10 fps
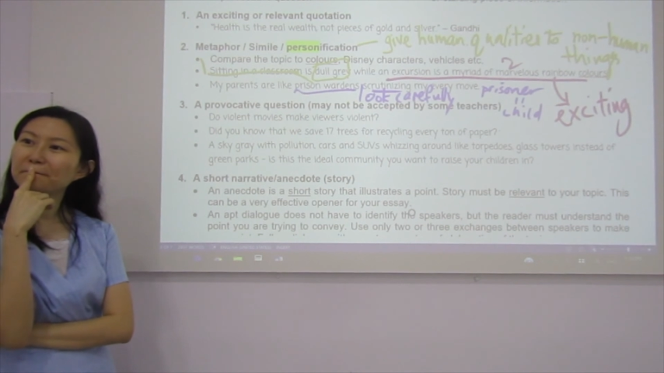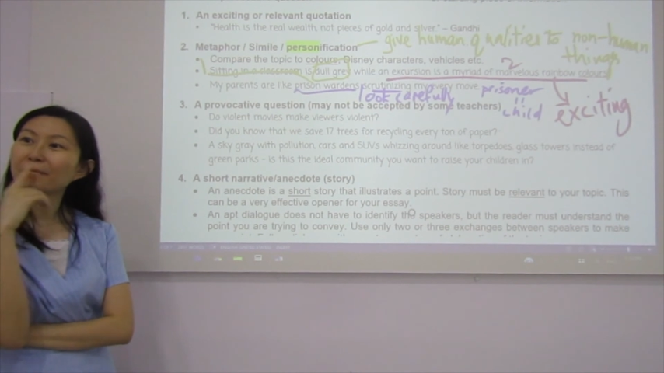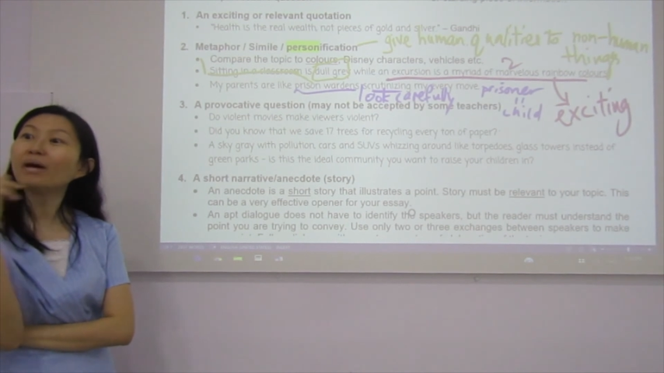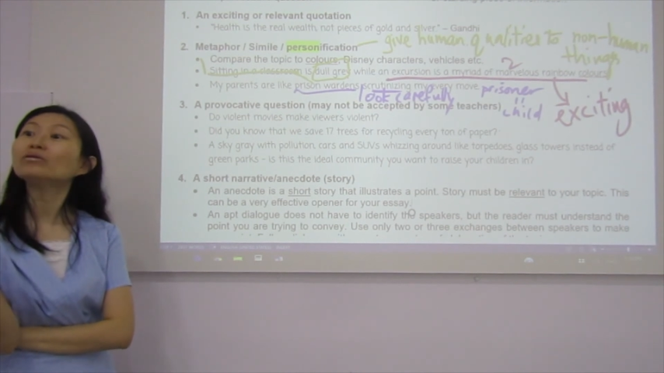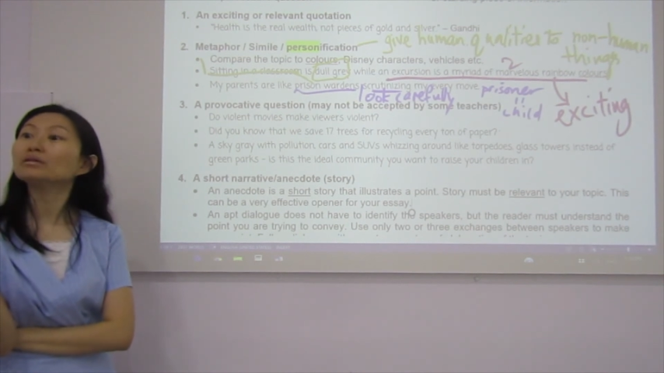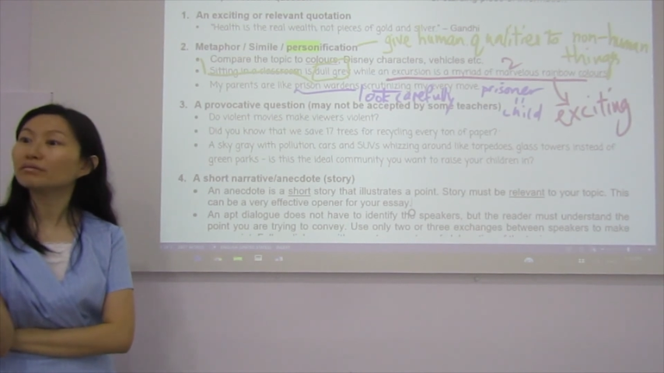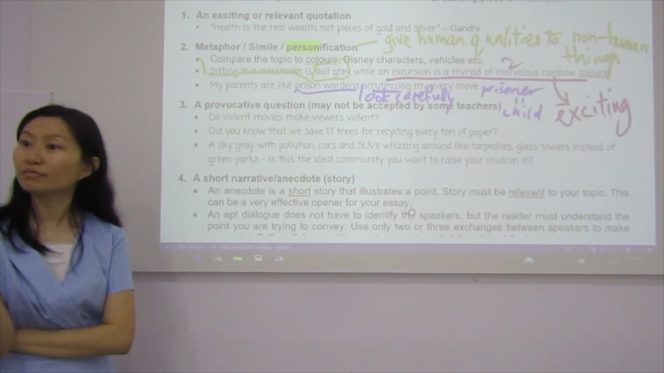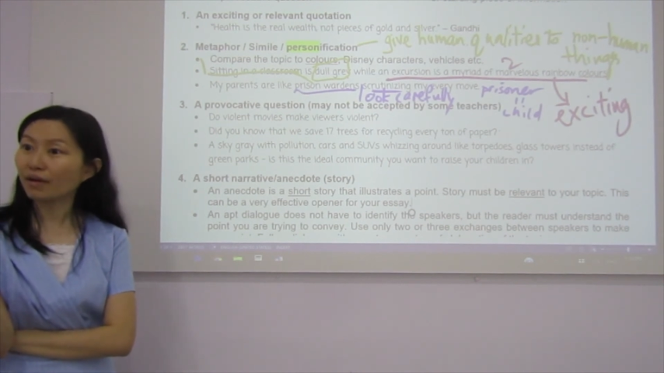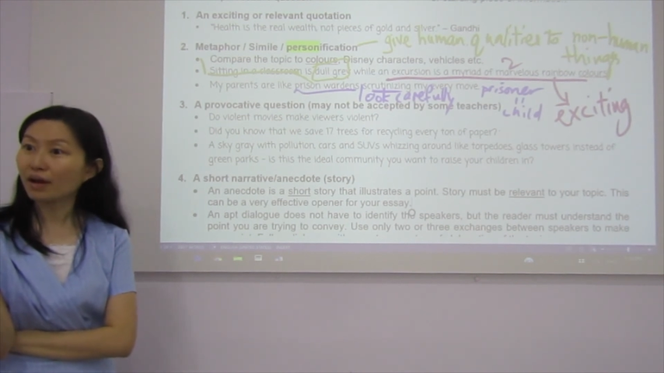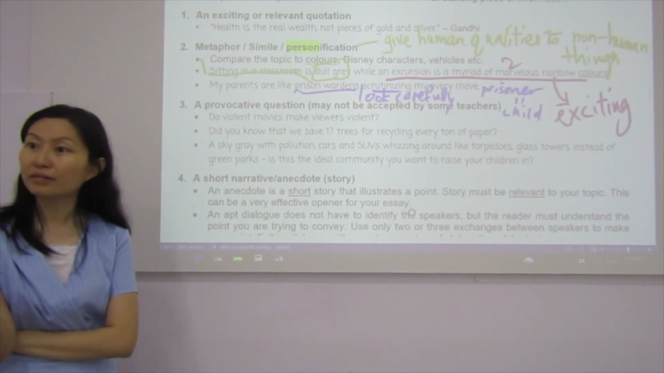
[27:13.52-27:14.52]
Oh,
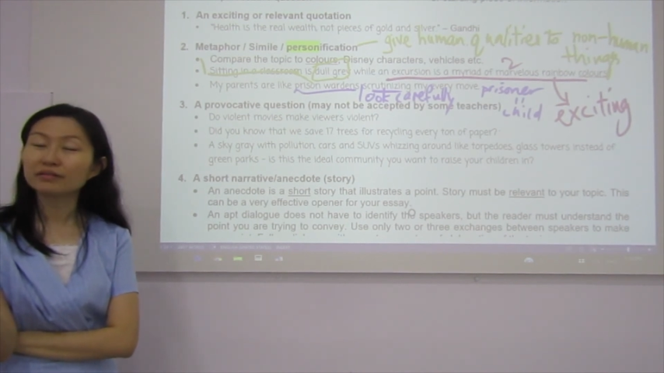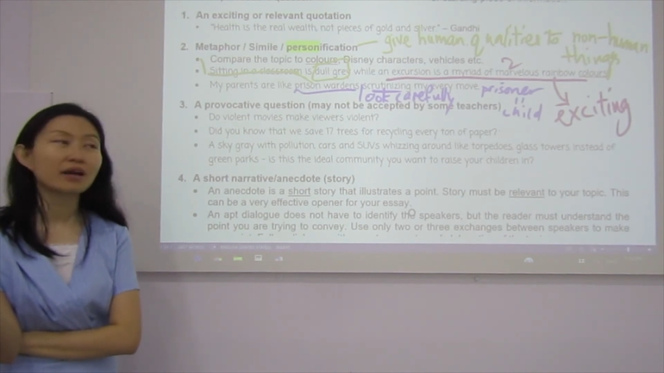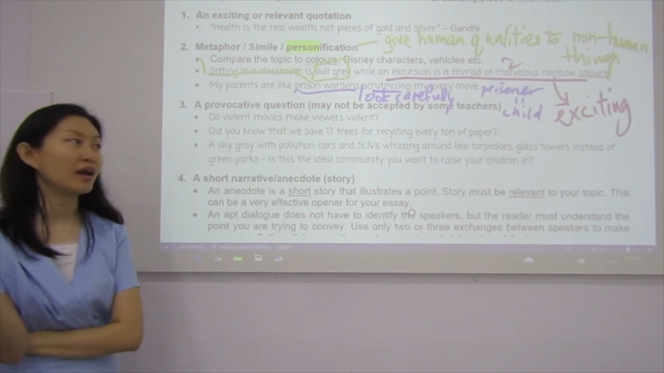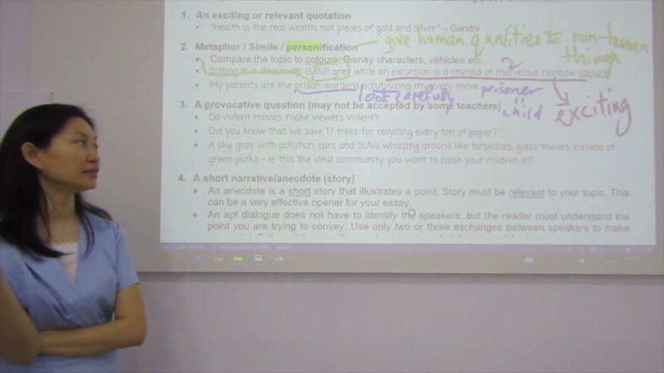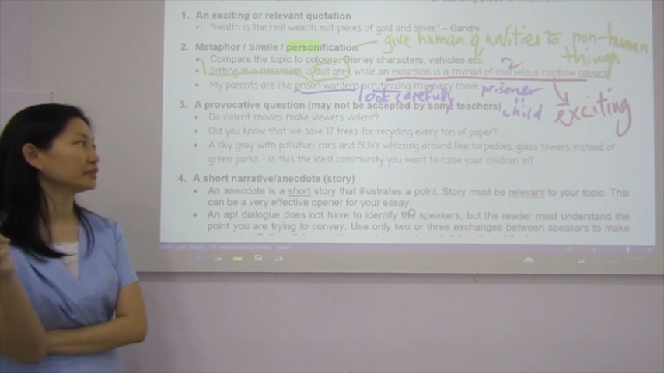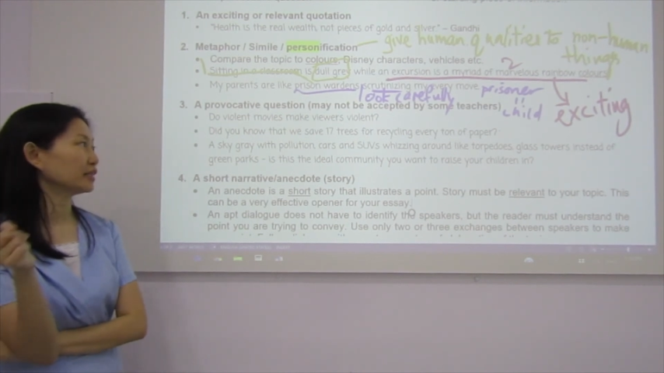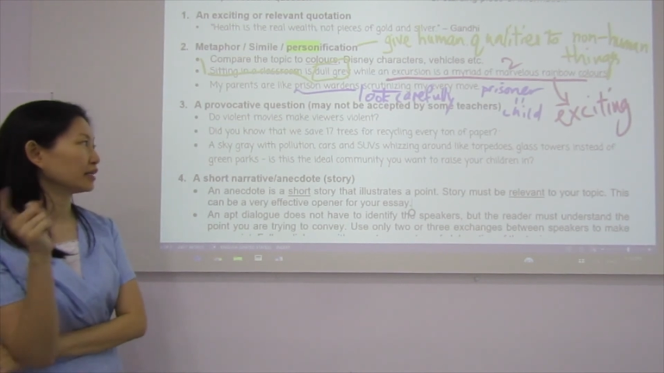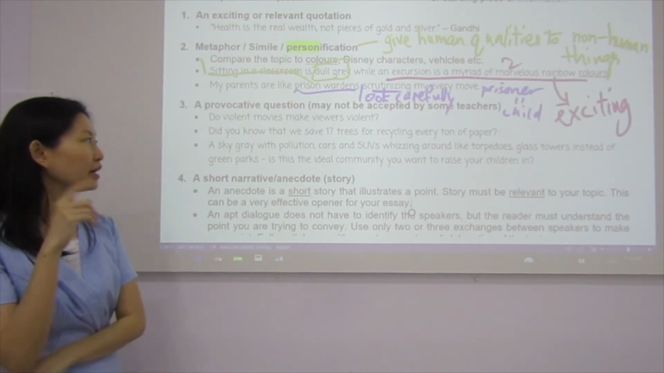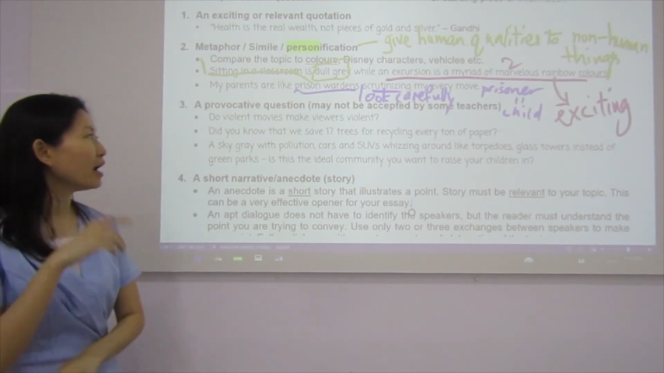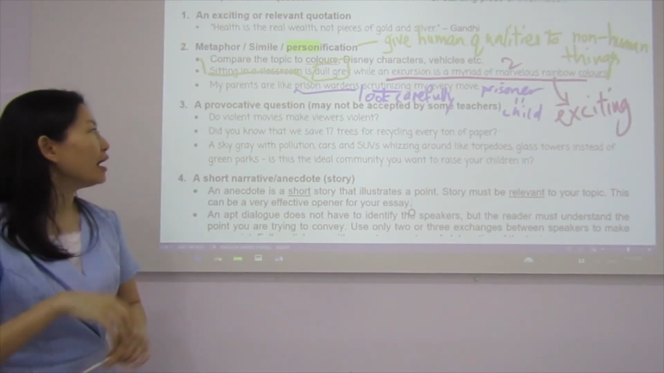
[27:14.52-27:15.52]

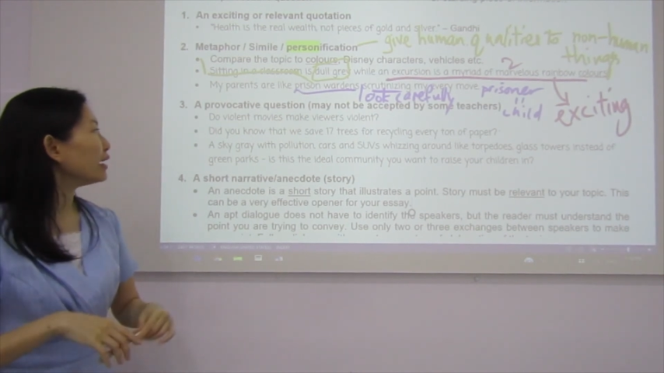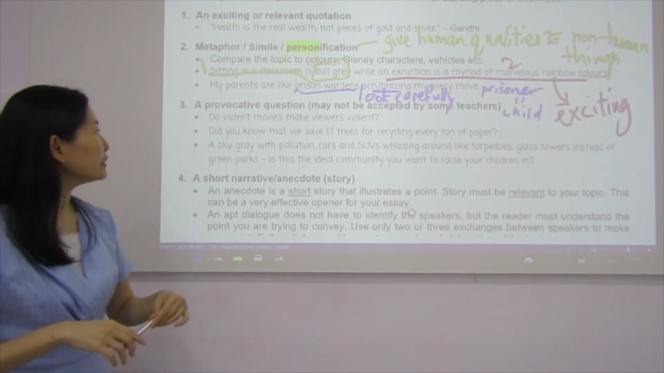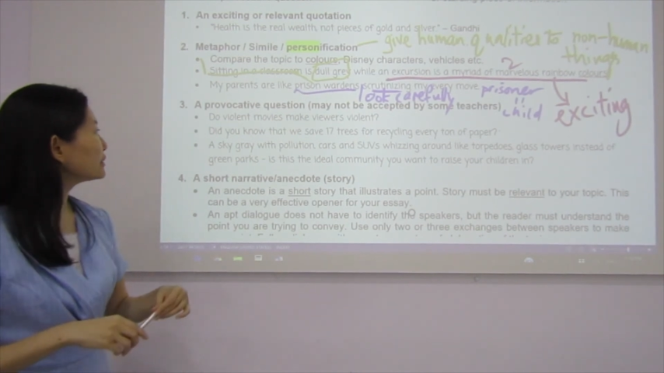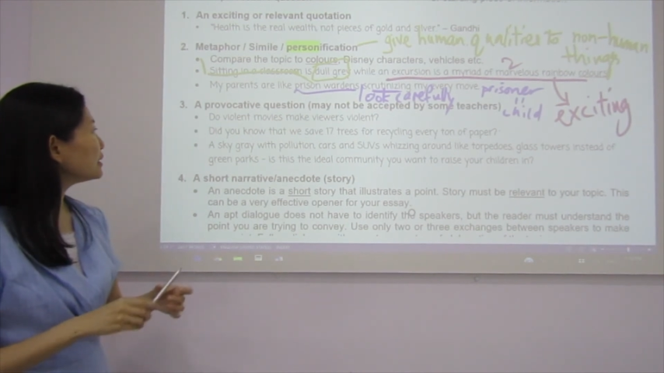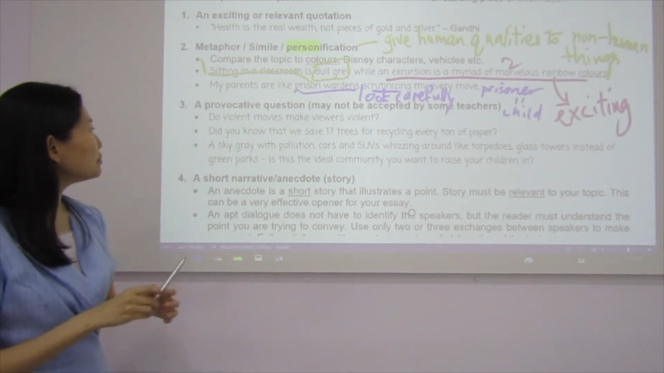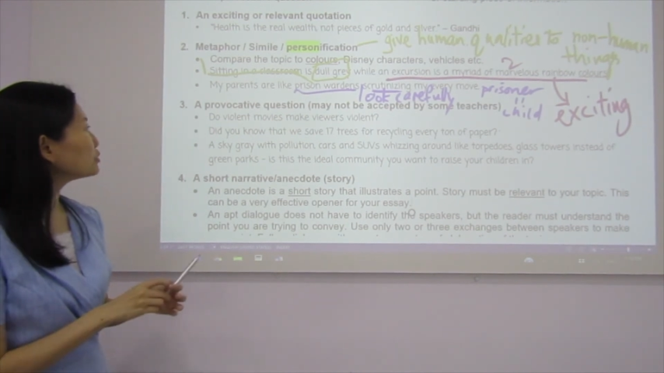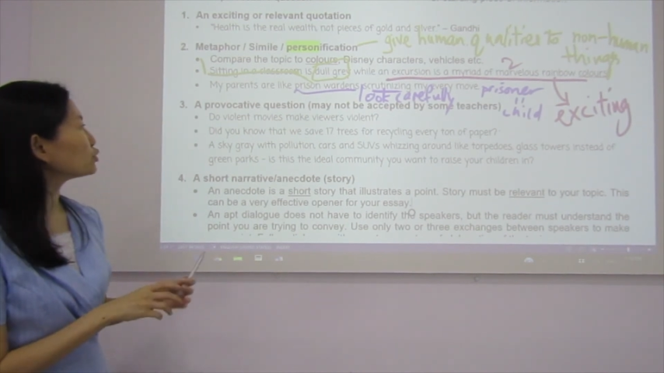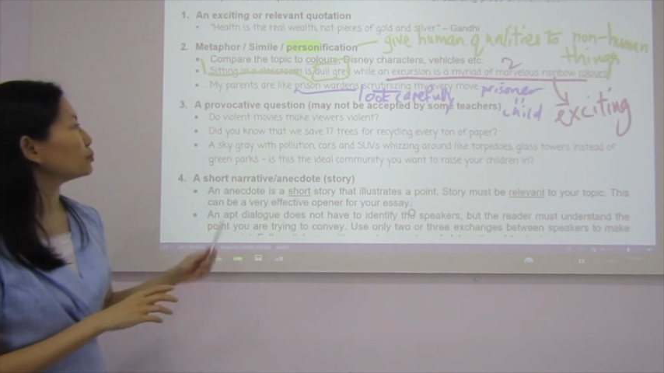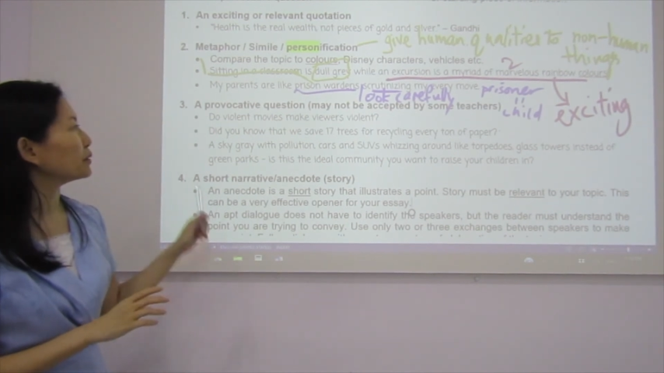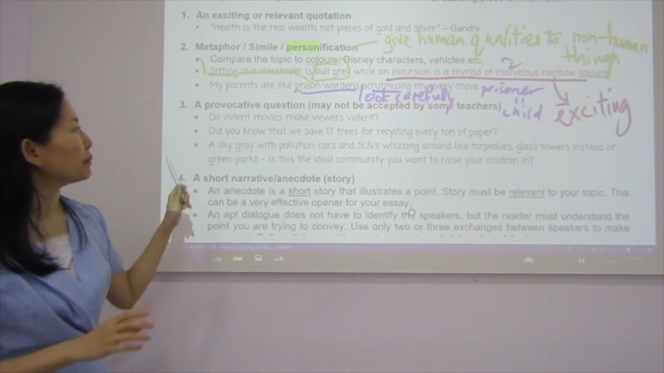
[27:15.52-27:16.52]
fantastic. It seems
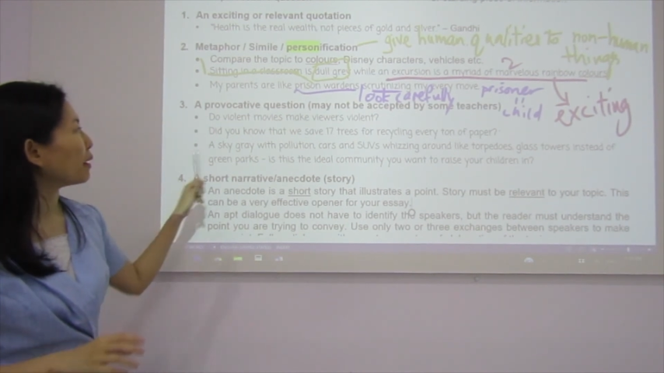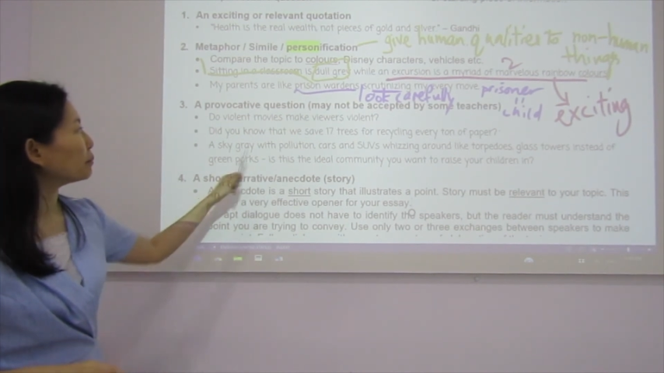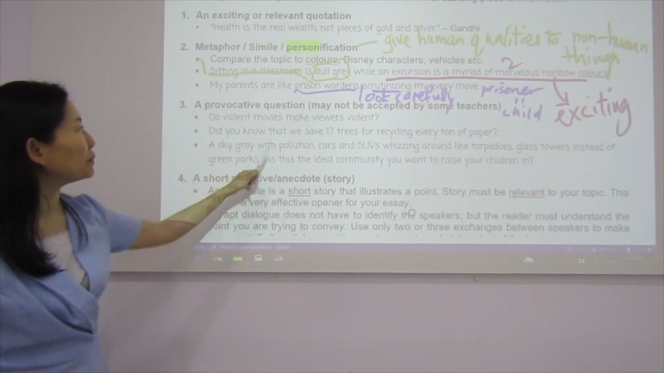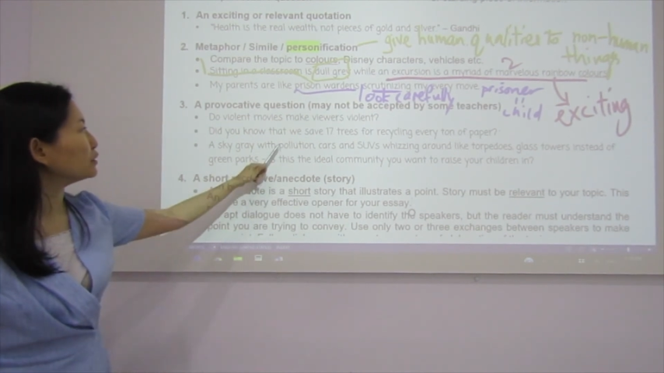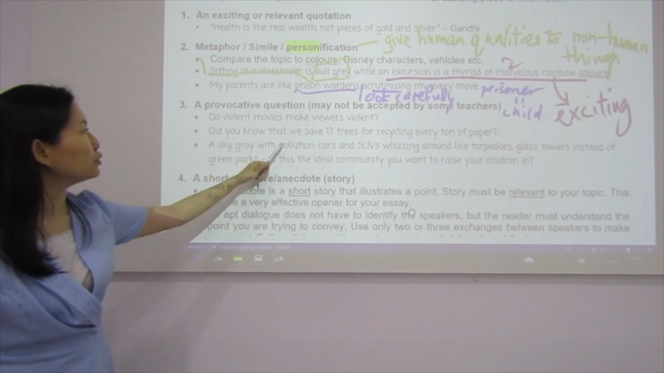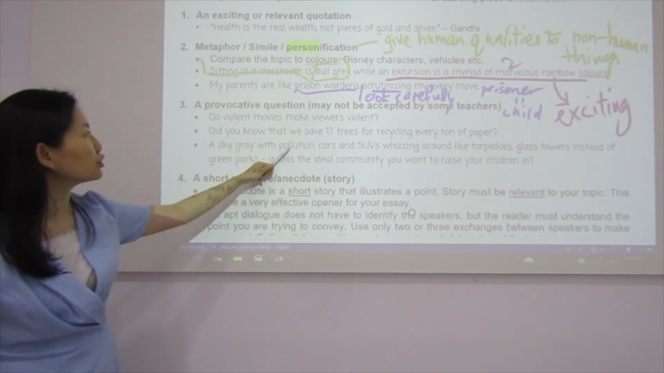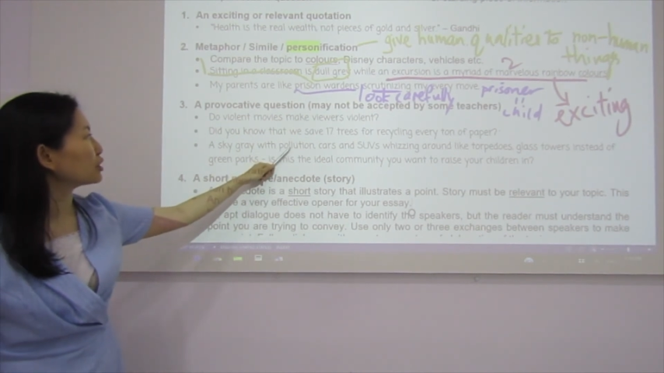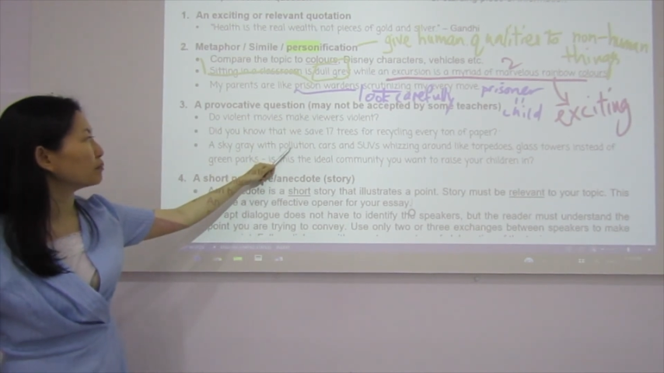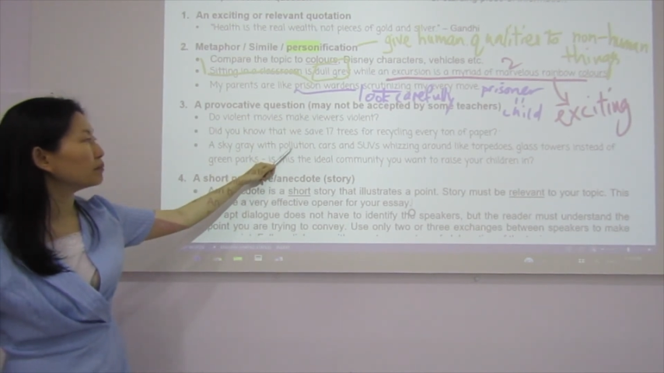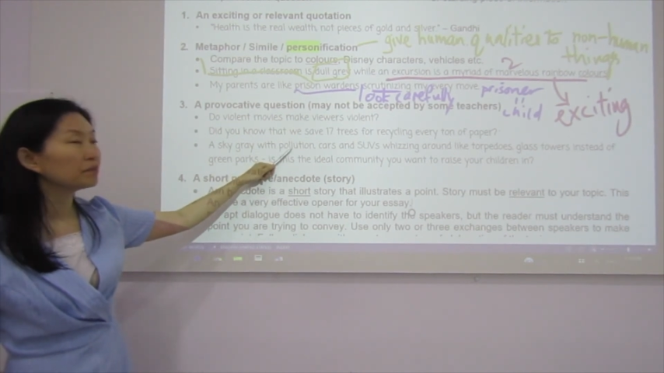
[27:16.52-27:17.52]
to be about pollution.